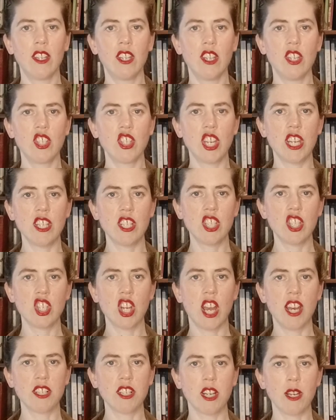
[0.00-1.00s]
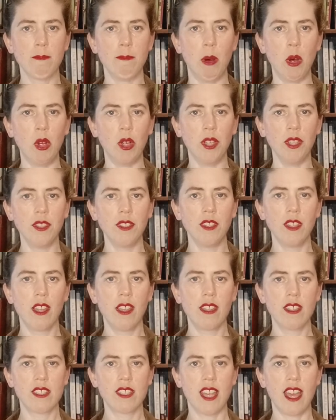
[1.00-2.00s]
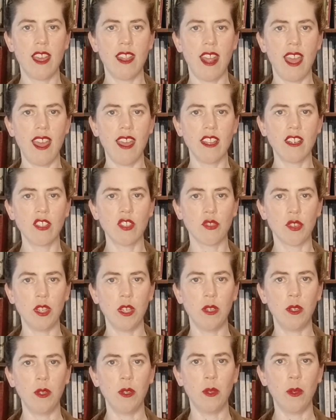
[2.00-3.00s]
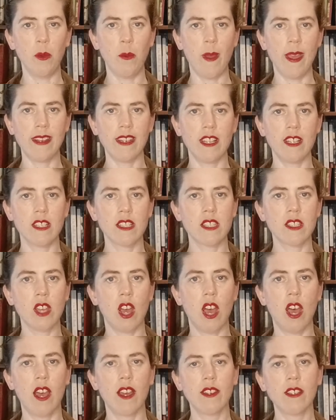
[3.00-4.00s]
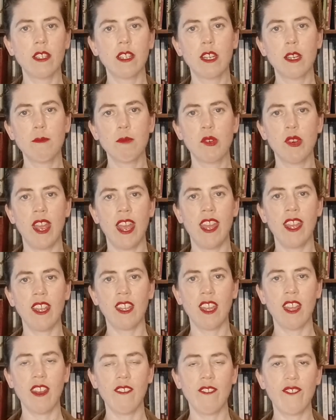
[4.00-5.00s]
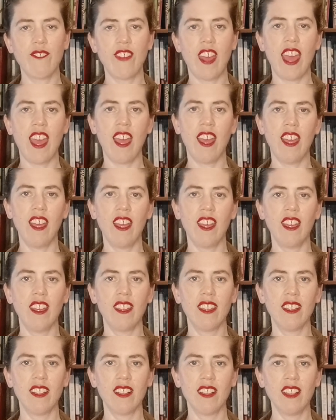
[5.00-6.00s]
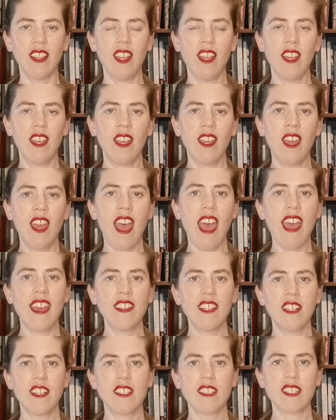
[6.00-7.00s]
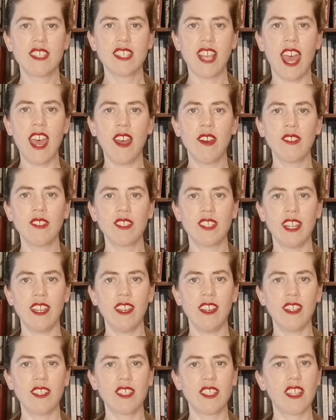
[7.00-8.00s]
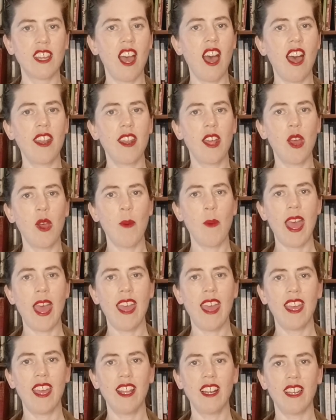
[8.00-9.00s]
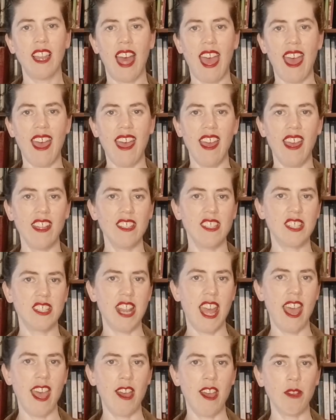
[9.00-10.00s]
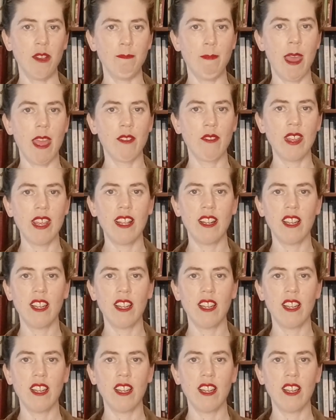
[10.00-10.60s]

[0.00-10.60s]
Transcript: She's shot her bolt, said Andrew, when he saw her break and fail. And he sounded, gone away, lads, down merry